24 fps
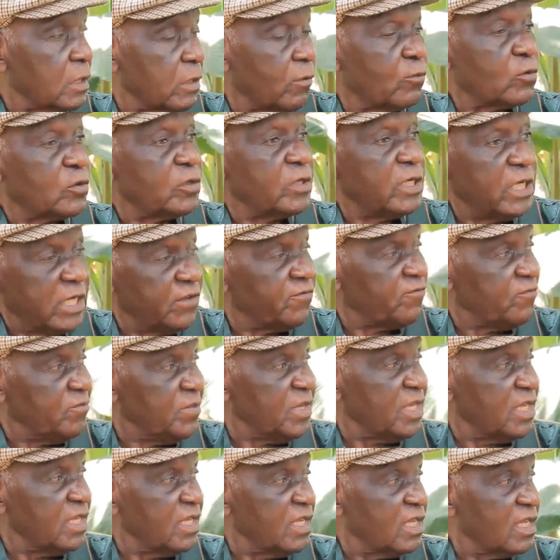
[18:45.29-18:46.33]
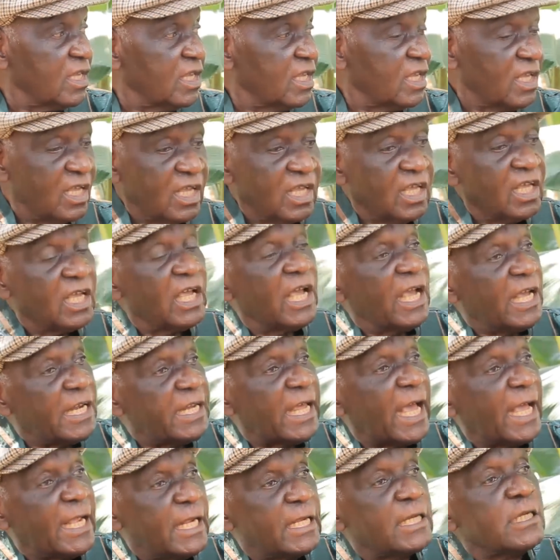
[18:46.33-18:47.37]
They would leave me,
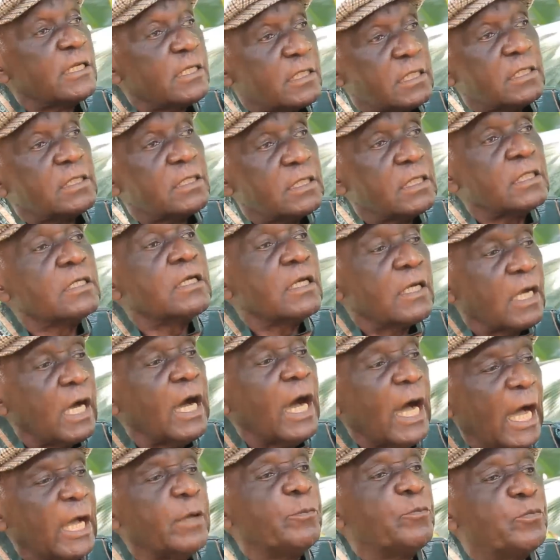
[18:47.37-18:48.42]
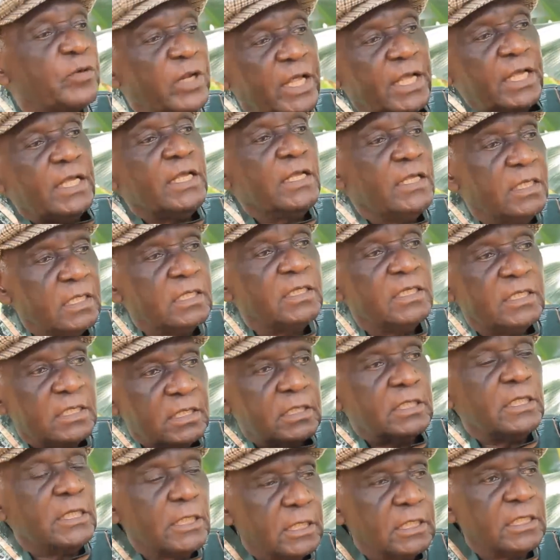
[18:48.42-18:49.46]
and I play
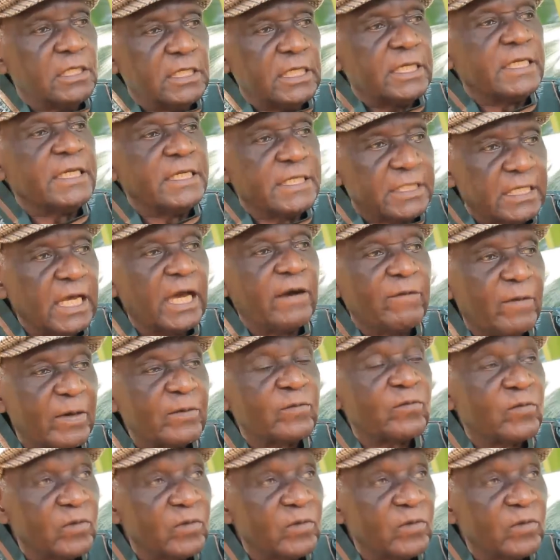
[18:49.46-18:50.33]
the guitar.